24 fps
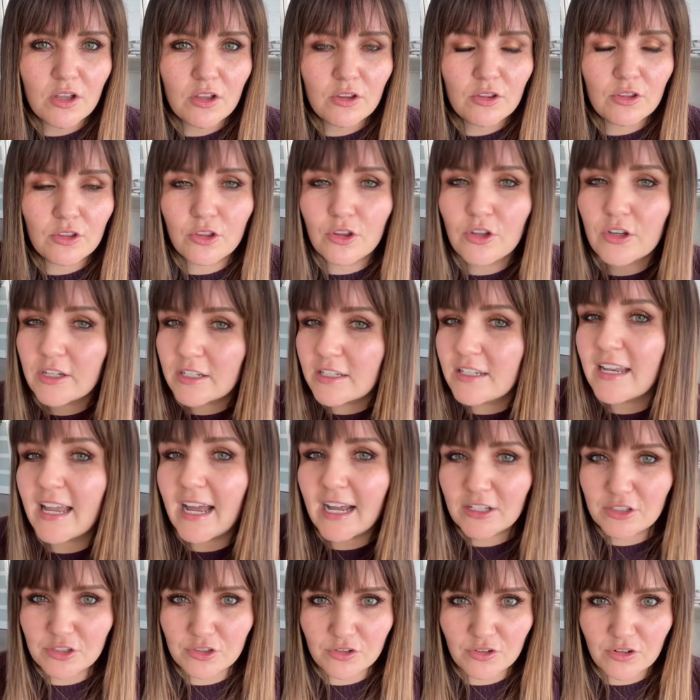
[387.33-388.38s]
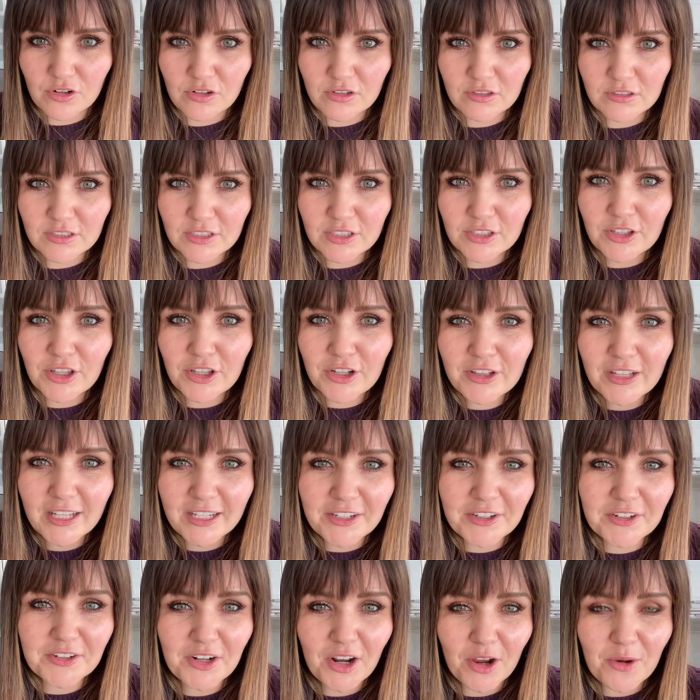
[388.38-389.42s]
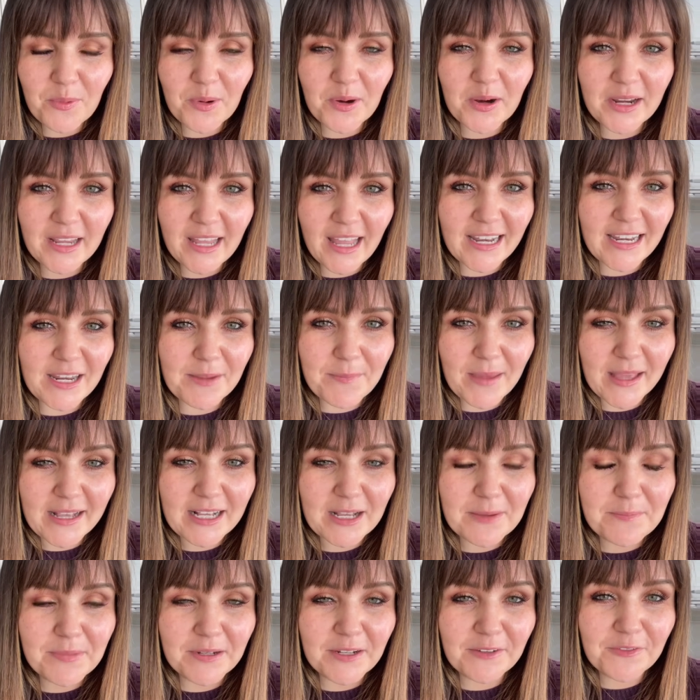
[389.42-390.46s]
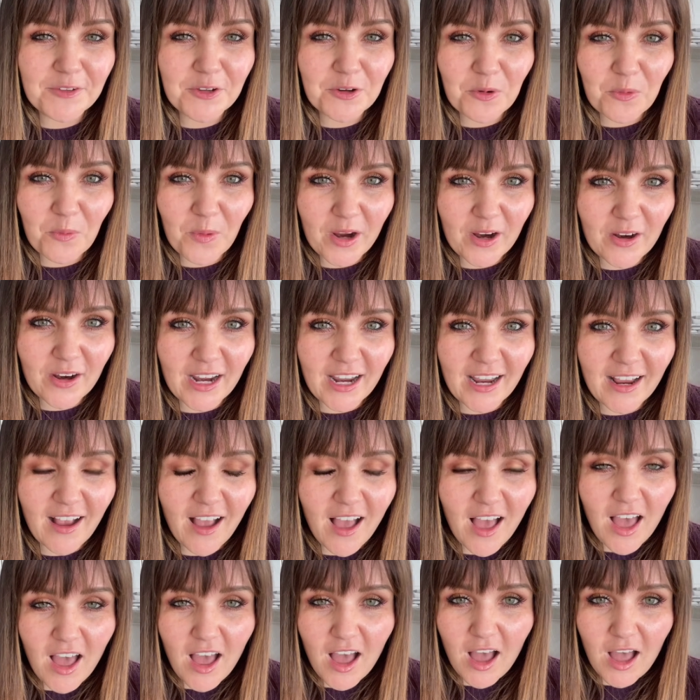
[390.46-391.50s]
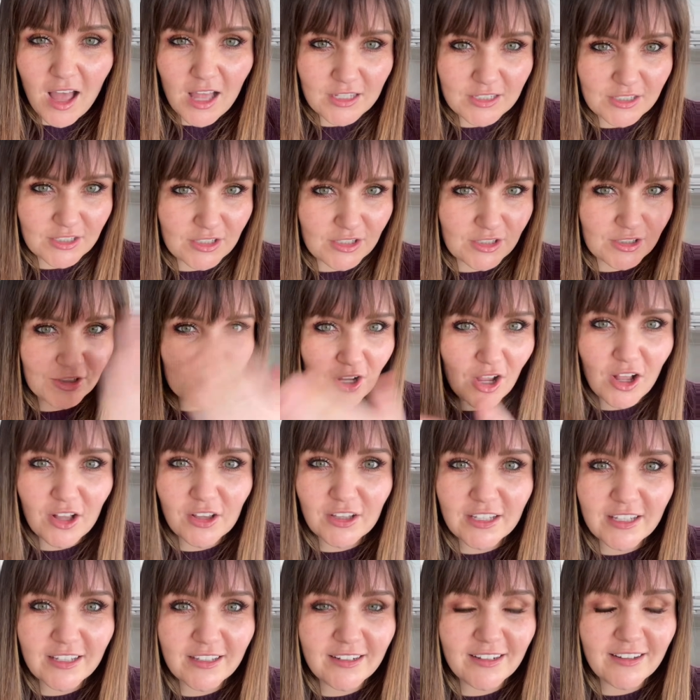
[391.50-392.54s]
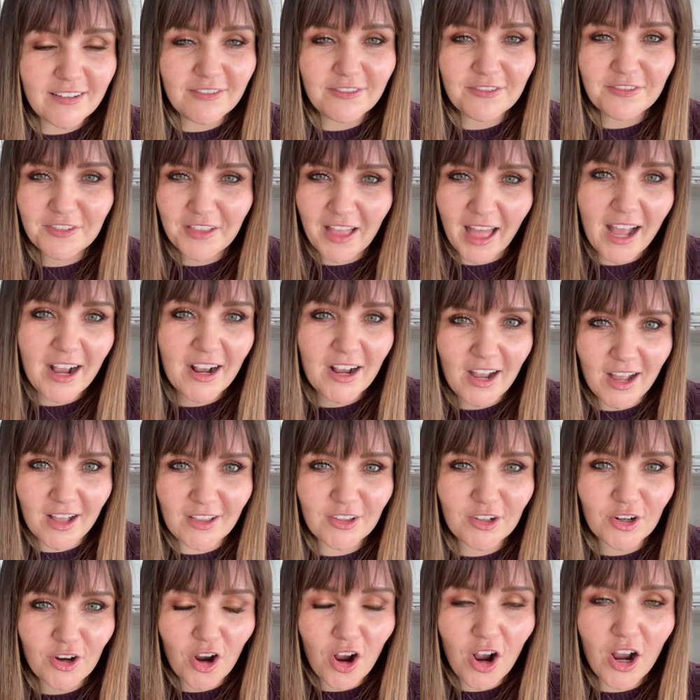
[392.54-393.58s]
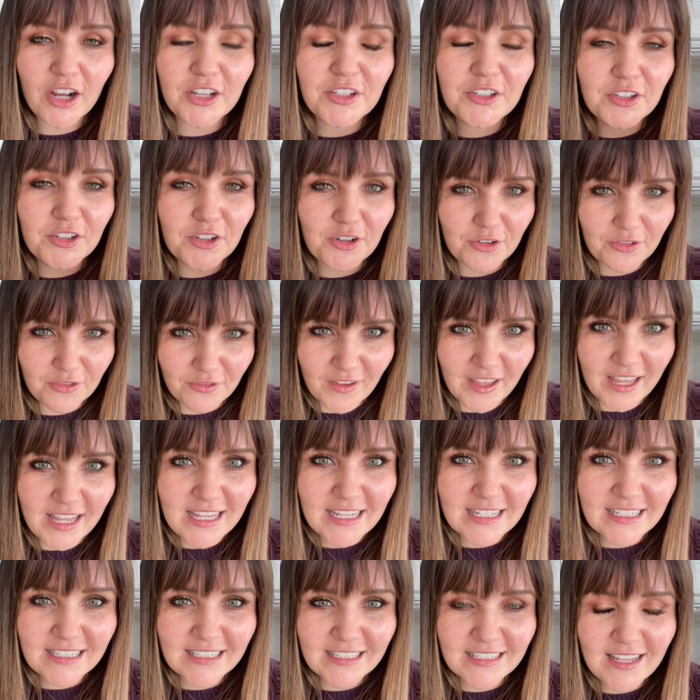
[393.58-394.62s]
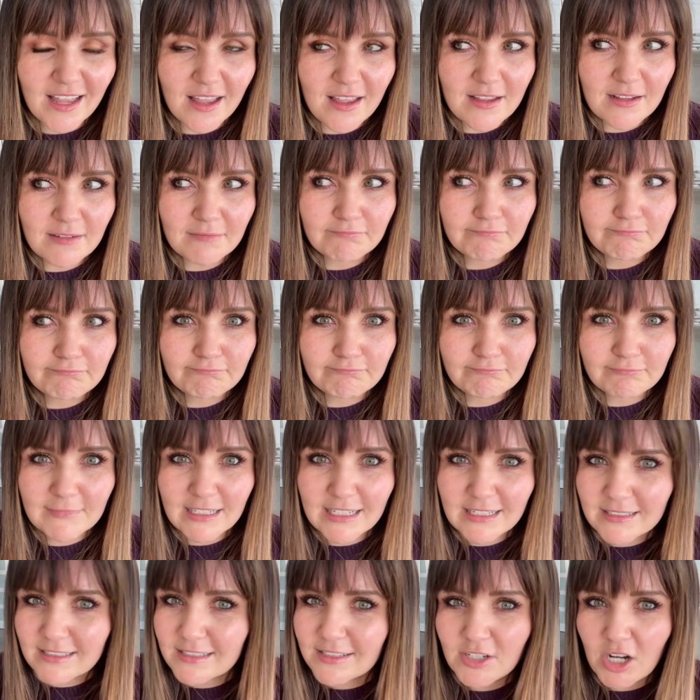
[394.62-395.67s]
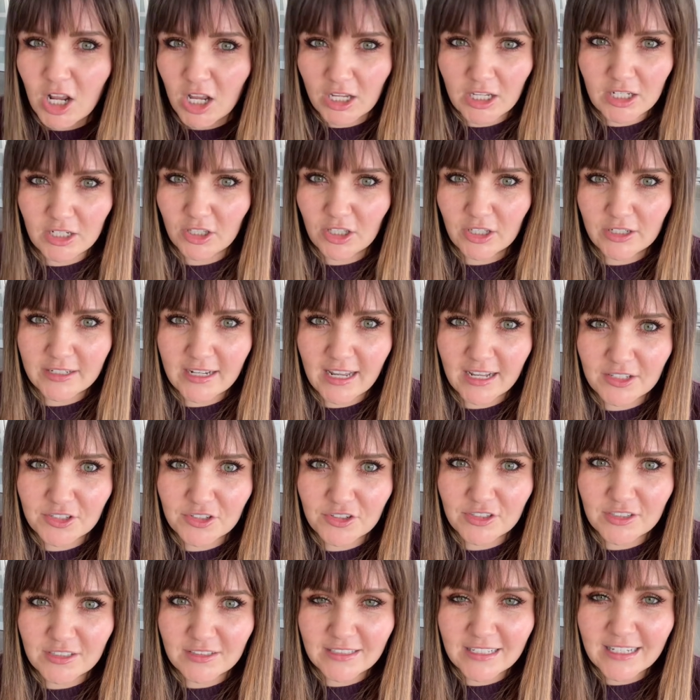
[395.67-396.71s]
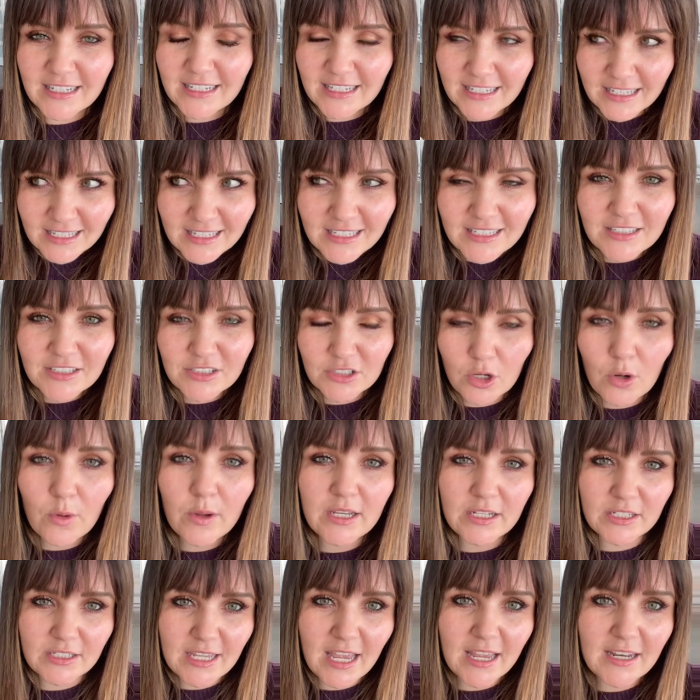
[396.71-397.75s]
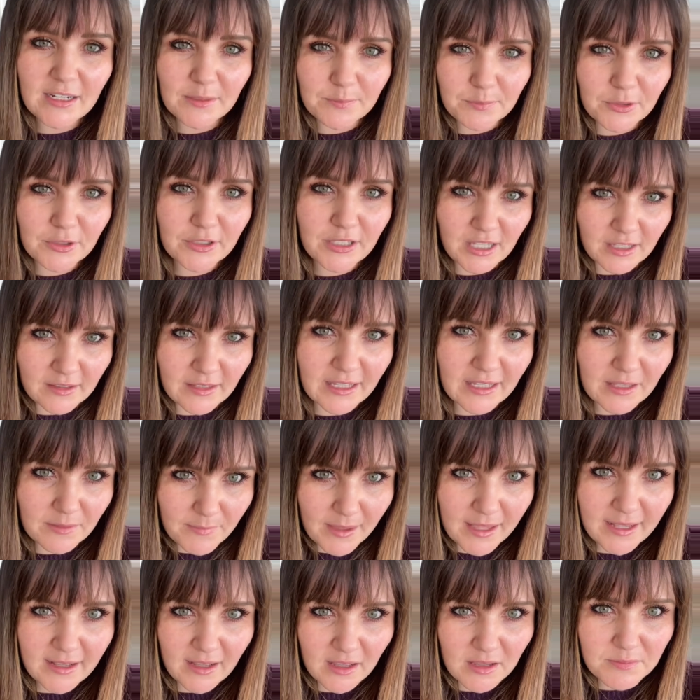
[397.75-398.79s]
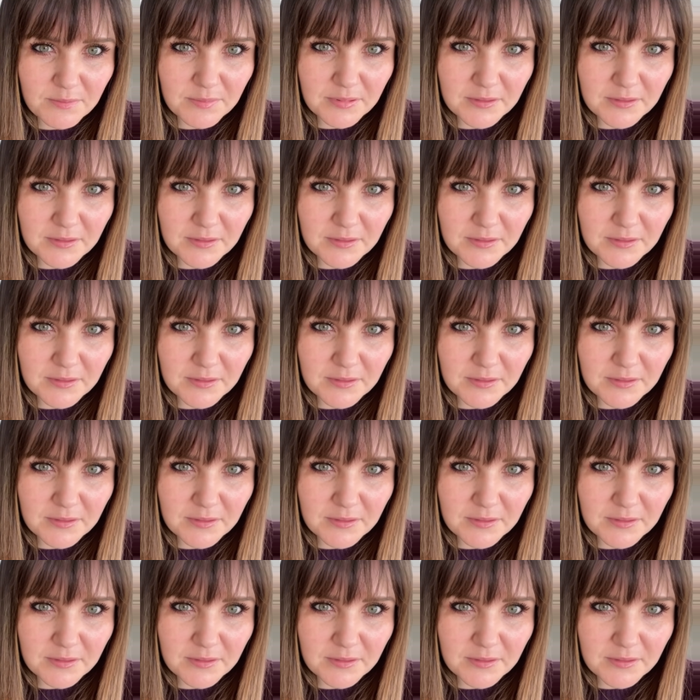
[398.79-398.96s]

look natural, to look like you're not wearing any makeup. But if you're wearing a solid flat color on your face, it's not gonna look natural. It is going to end up looking like makeup.